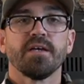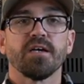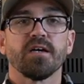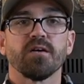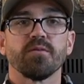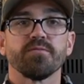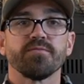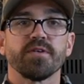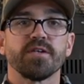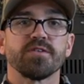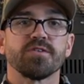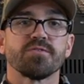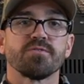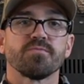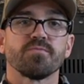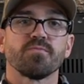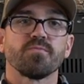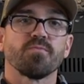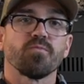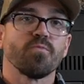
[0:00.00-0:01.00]
If I
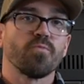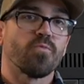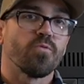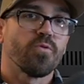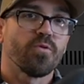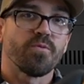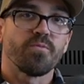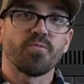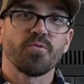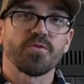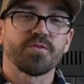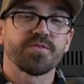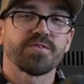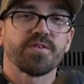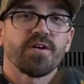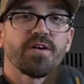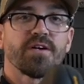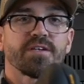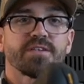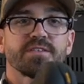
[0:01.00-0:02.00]
wore more
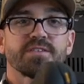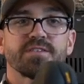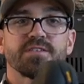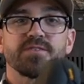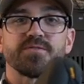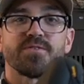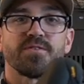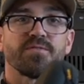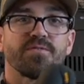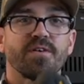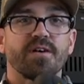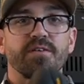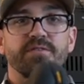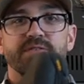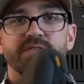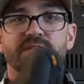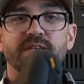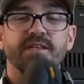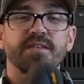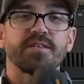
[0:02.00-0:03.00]
socks to sort of
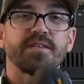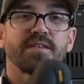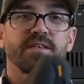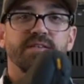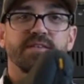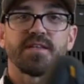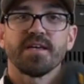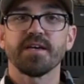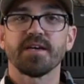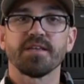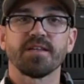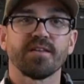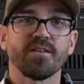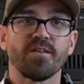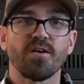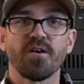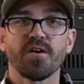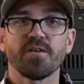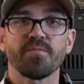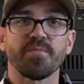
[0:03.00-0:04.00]
offset that and
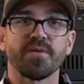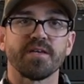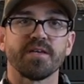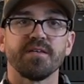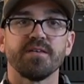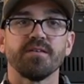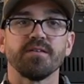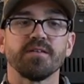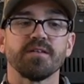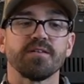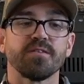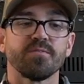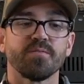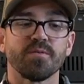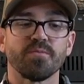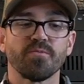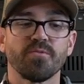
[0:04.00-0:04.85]
lock my heel in a little bit